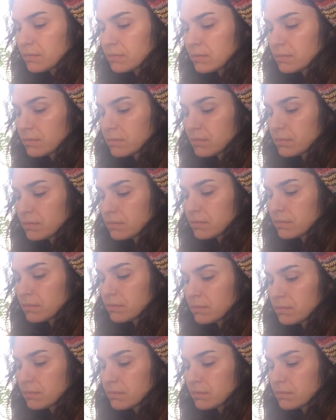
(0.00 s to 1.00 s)

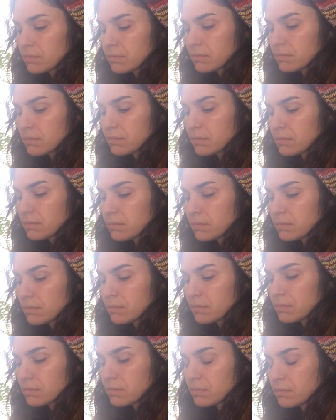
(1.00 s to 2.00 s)

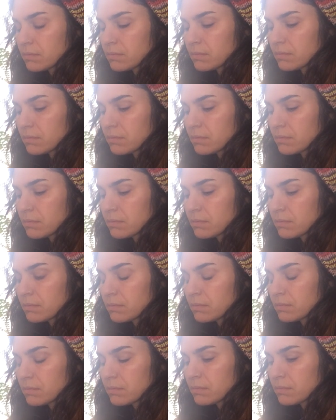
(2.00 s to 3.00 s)

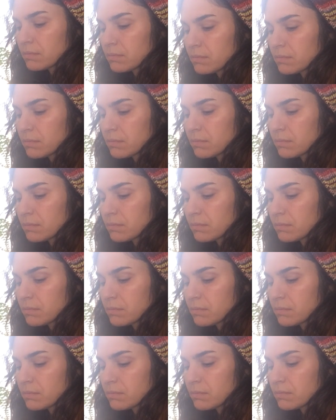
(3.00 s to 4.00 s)

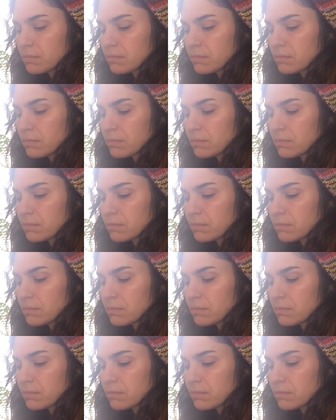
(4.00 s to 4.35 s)
(no one is talking)